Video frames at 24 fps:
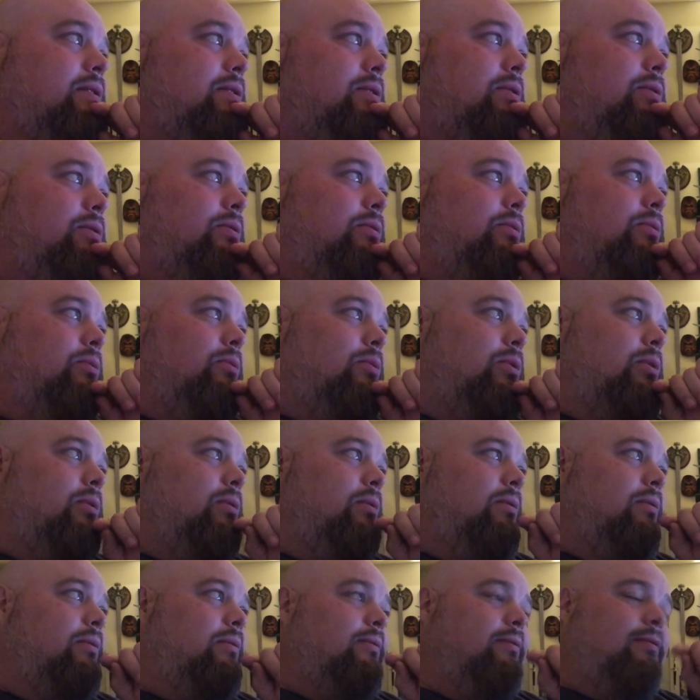to
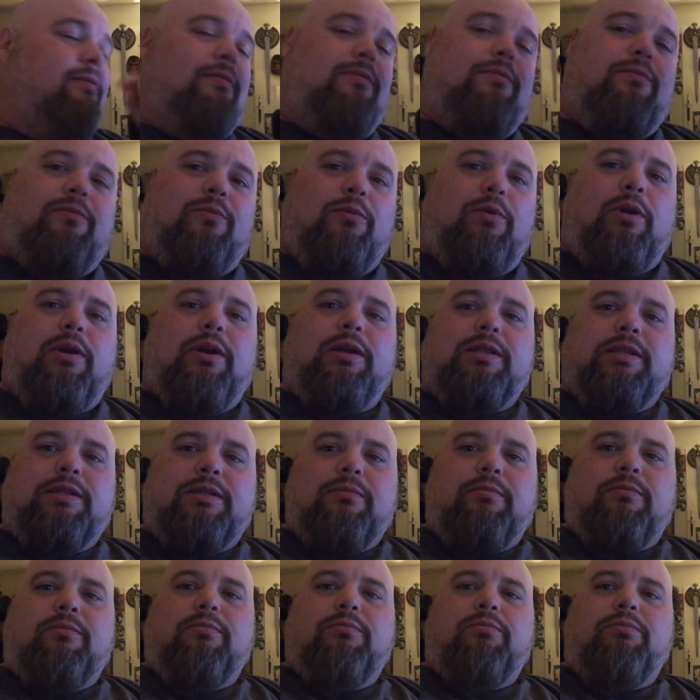work on
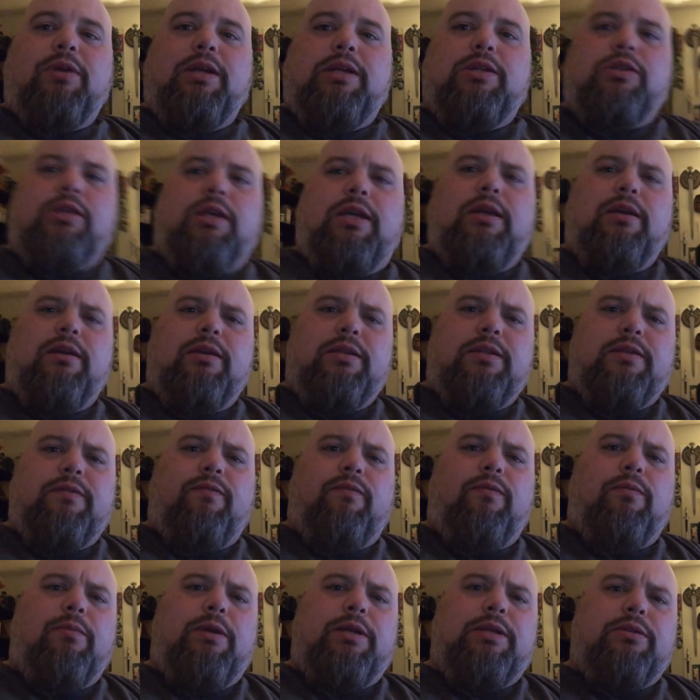some page layouts
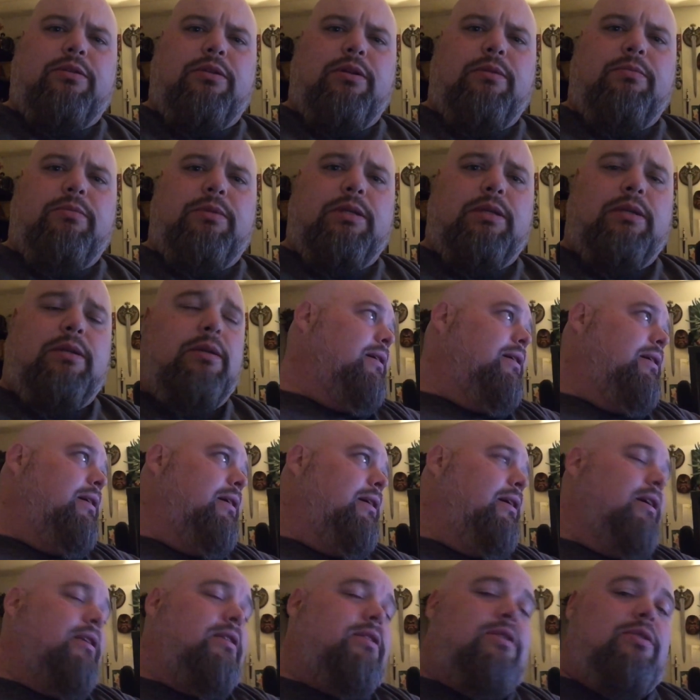for my script.
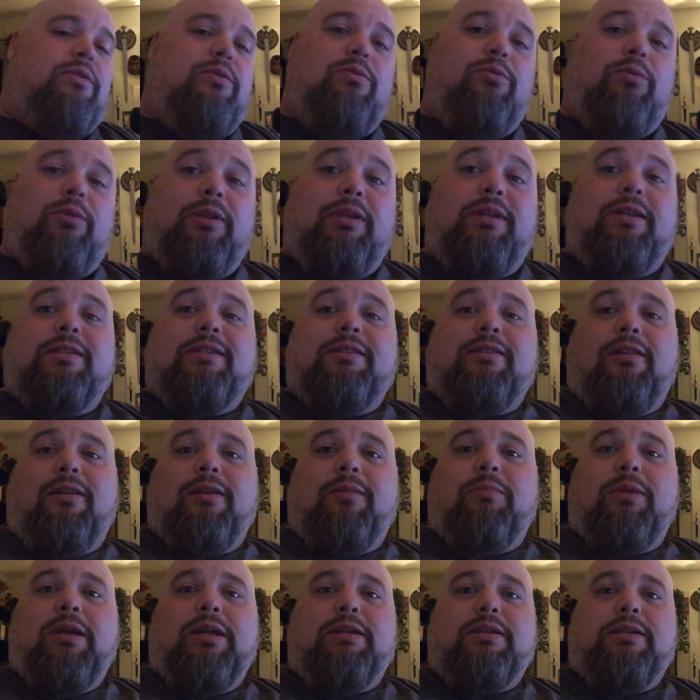I got two really
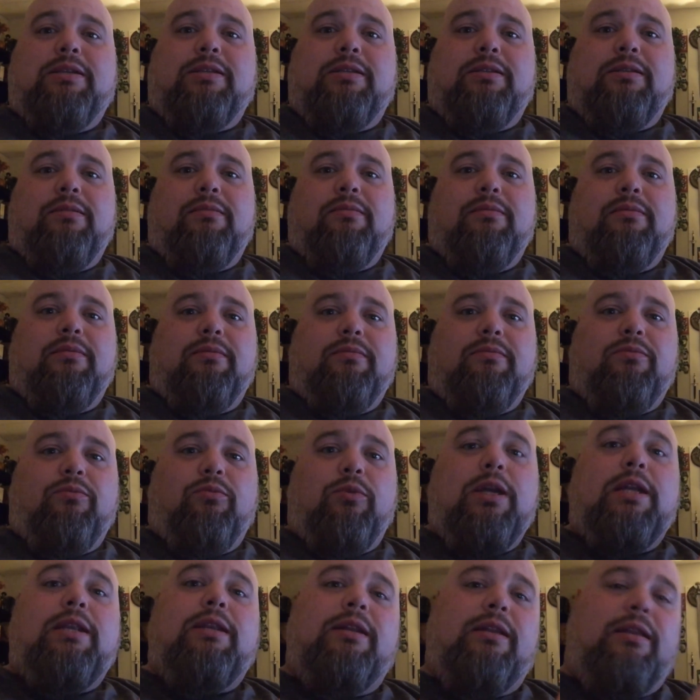solid pages
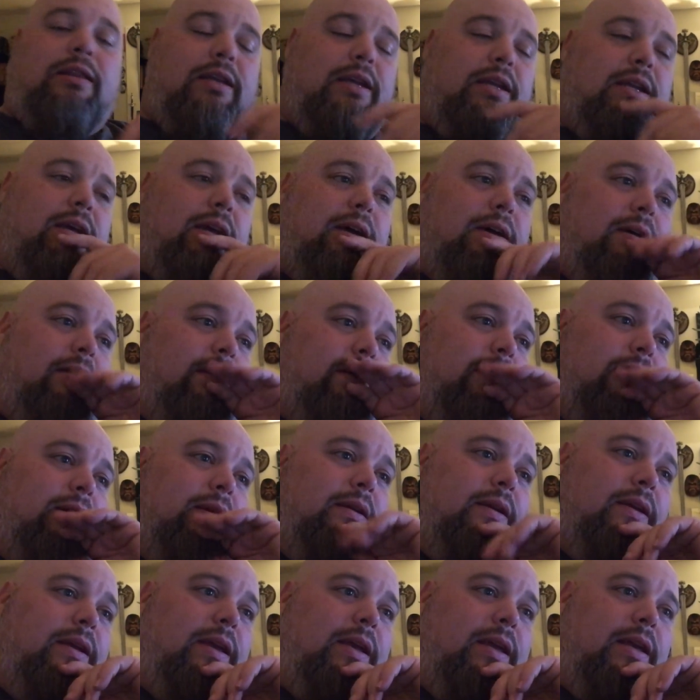written and laid out,
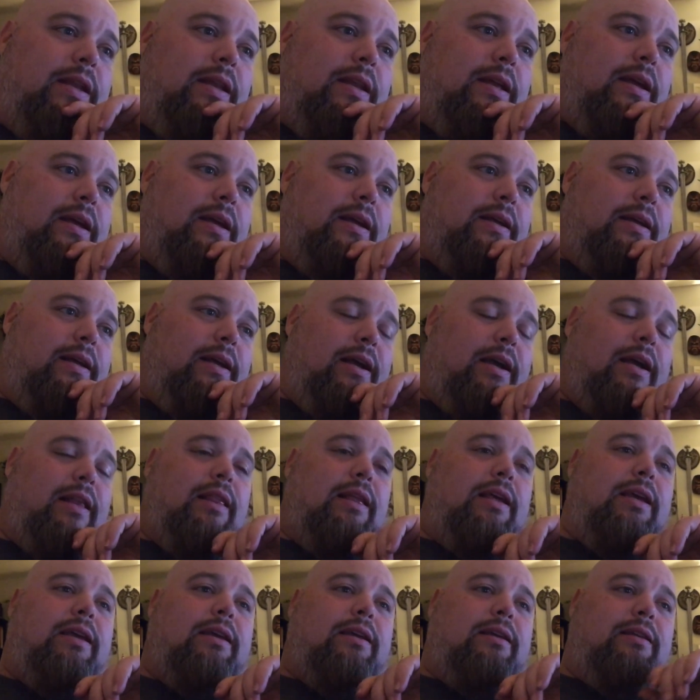and I
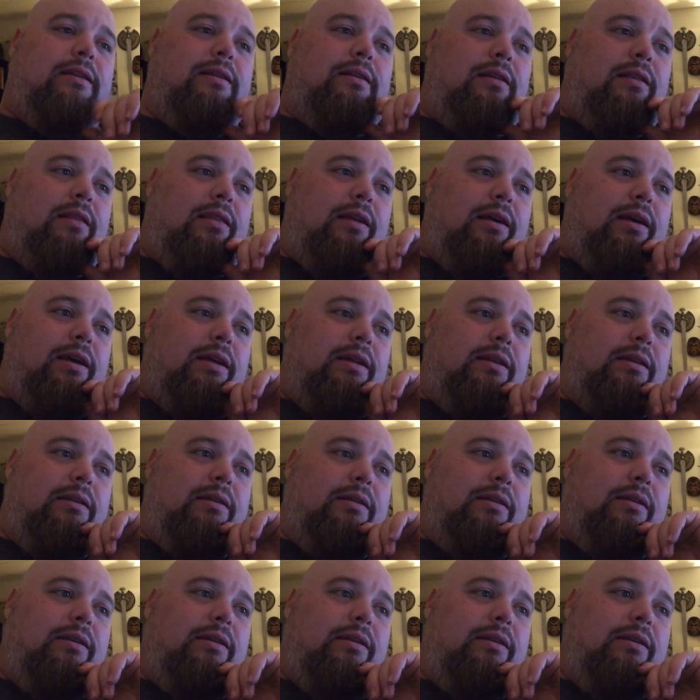like it a lot.